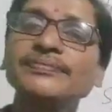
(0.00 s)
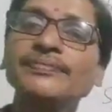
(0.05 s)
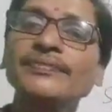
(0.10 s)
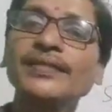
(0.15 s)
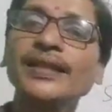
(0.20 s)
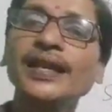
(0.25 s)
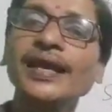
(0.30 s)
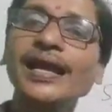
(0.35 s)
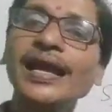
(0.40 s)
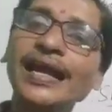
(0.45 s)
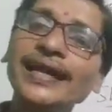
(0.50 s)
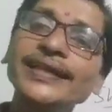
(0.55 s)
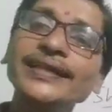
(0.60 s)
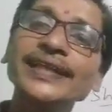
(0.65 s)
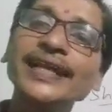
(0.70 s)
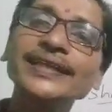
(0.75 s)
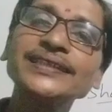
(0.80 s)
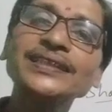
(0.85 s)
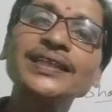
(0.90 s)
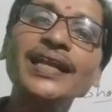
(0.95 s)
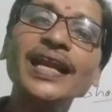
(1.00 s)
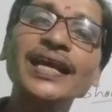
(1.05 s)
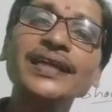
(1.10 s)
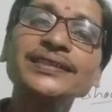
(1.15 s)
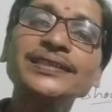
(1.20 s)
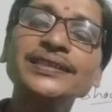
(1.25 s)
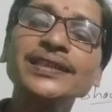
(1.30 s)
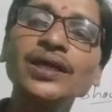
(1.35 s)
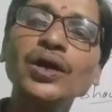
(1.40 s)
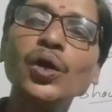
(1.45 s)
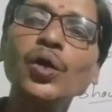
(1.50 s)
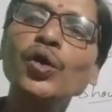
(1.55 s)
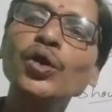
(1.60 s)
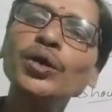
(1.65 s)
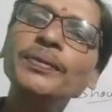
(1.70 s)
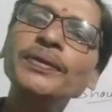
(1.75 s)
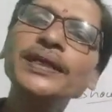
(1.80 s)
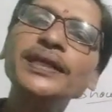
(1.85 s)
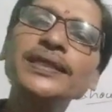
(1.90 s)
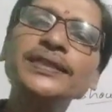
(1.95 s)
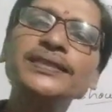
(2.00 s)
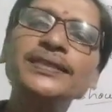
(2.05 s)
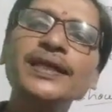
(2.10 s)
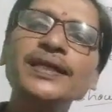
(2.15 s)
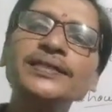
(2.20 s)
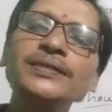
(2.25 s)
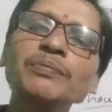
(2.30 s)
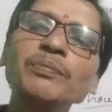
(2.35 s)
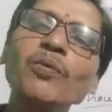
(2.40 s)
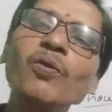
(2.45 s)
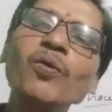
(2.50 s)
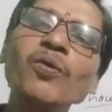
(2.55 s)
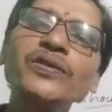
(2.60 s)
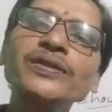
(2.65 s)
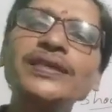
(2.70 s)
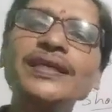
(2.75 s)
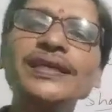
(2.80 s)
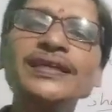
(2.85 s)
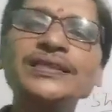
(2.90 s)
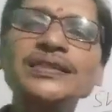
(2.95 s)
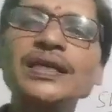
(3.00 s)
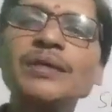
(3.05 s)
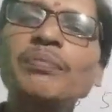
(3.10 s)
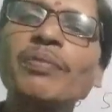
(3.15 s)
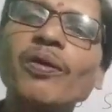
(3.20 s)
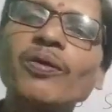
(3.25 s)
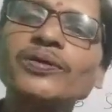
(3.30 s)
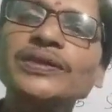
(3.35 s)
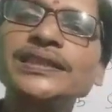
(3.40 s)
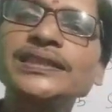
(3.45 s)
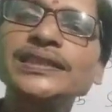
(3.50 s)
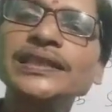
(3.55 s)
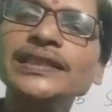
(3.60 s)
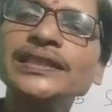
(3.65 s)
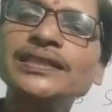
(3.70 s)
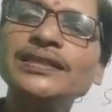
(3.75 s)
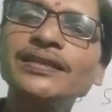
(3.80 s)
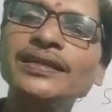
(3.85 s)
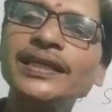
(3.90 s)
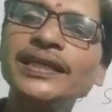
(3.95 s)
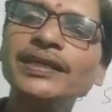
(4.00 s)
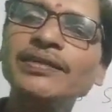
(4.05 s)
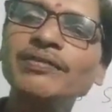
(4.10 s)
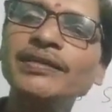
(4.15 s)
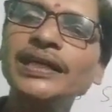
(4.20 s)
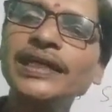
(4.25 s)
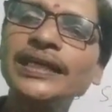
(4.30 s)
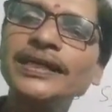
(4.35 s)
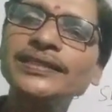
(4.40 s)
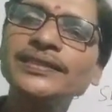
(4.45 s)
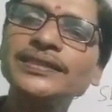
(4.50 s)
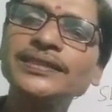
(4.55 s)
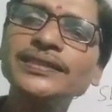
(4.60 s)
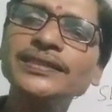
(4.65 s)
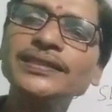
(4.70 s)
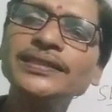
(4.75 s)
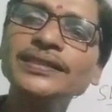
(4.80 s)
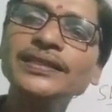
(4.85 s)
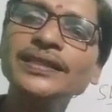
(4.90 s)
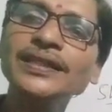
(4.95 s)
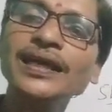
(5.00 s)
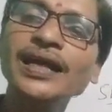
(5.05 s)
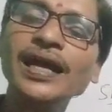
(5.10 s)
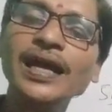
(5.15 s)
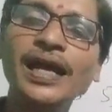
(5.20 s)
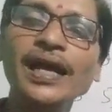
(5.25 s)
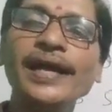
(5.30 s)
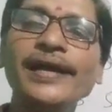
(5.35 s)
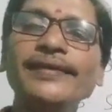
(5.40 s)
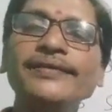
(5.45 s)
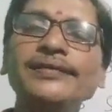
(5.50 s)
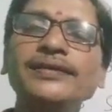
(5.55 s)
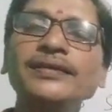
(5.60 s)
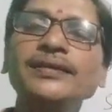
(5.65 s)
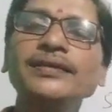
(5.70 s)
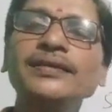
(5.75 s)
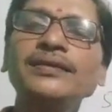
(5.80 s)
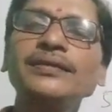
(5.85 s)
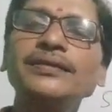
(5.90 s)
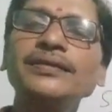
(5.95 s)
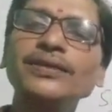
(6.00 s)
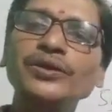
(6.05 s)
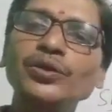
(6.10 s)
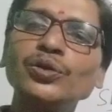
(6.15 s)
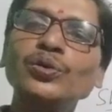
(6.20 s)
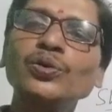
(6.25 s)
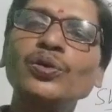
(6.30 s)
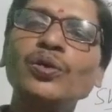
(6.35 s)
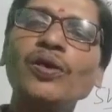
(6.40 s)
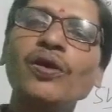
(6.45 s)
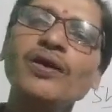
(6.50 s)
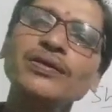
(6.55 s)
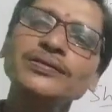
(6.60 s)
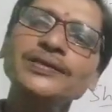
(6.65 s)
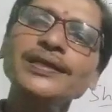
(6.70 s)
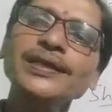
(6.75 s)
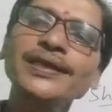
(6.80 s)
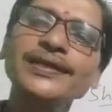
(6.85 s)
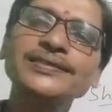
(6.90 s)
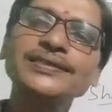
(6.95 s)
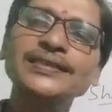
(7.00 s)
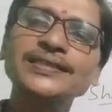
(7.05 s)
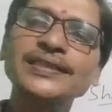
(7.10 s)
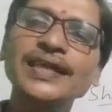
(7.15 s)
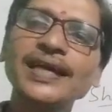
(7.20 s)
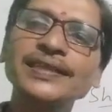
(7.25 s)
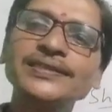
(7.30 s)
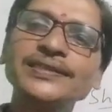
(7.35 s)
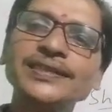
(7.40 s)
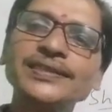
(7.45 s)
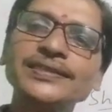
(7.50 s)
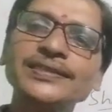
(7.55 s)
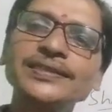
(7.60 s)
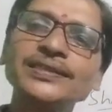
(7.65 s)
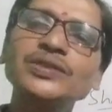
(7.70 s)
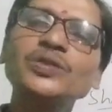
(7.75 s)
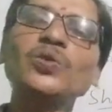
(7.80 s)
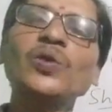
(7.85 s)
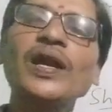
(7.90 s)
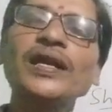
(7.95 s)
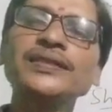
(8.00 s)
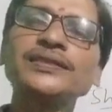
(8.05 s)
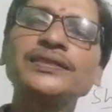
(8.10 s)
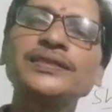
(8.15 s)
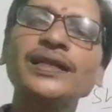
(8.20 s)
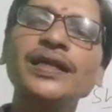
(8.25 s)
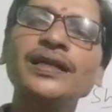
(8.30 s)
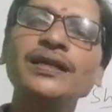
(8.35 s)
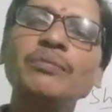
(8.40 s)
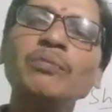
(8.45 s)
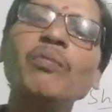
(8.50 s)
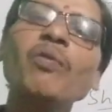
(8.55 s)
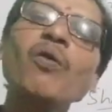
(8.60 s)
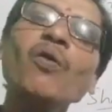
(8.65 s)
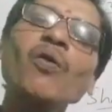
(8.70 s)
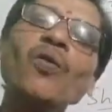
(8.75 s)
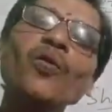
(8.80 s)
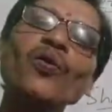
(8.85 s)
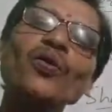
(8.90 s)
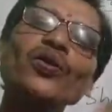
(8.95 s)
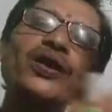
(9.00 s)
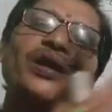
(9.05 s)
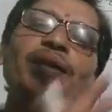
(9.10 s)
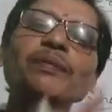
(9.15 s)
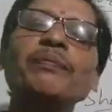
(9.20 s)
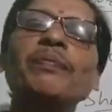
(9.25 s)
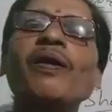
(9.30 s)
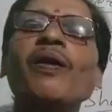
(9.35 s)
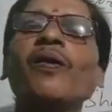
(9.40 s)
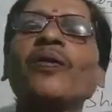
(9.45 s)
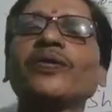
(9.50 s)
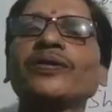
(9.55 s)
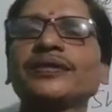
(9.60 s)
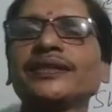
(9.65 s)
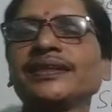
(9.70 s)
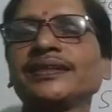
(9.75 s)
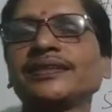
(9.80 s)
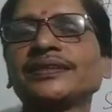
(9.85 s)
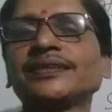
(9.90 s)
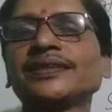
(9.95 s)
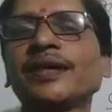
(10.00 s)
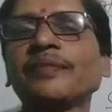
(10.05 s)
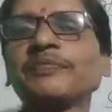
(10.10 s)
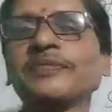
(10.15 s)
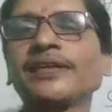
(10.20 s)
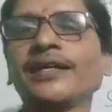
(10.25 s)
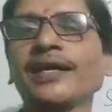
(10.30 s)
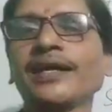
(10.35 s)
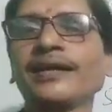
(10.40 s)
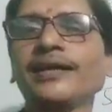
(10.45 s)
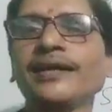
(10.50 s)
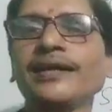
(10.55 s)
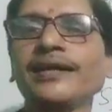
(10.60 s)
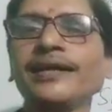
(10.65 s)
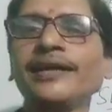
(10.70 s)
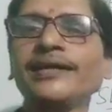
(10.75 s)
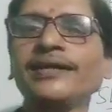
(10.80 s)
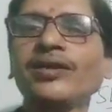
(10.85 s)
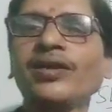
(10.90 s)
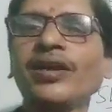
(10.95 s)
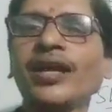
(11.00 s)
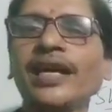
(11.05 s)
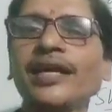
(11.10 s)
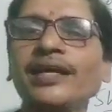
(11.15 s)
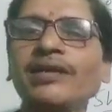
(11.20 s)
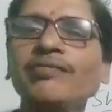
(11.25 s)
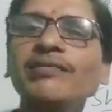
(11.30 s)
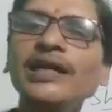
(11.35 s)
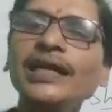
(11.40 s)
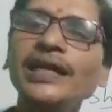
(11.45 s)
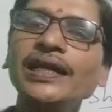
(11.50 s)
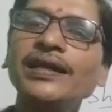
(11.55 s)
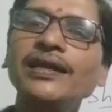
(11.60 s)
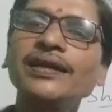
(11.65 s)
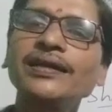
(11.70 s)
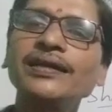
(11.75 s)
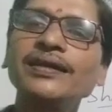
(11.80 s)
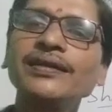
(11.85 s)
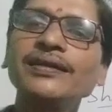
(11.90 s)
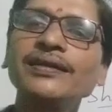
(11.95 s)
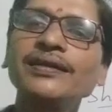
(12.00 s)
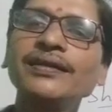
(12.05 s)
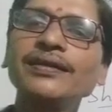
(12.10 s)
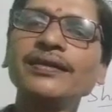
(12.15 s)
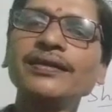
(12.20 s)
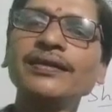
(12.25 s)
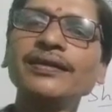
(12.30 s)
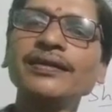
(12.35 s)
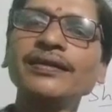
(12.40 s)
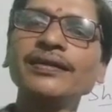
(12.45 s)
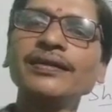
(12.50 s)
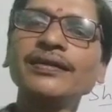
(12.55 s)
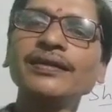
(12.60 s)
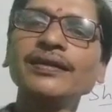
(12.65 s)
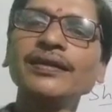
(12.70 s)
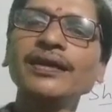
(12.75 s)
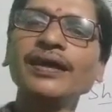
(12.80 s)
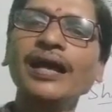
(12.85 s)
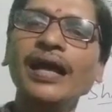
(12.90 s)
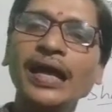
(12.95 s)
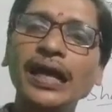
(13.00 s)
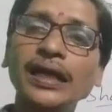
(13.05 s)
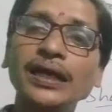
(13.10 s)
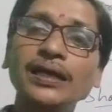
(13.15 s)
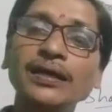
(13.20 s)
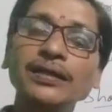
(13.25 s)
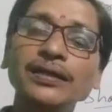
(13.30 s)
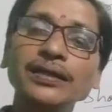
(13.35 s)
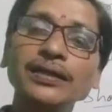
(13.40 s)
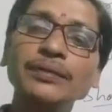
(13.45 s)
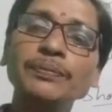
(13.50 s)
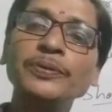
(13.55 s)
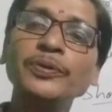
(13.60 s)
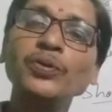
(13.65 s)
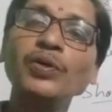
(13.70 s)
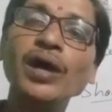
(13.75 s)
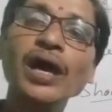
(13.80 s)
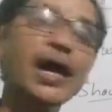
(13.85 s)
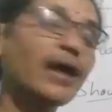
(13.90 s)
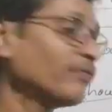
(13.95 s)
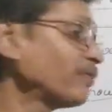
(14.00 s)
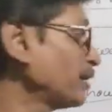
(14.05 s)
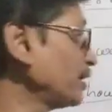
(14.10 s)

And in next class, we will discuss more things about these interrogative links and do other exercises to understand more about this chapter, interrogative link. And if you have any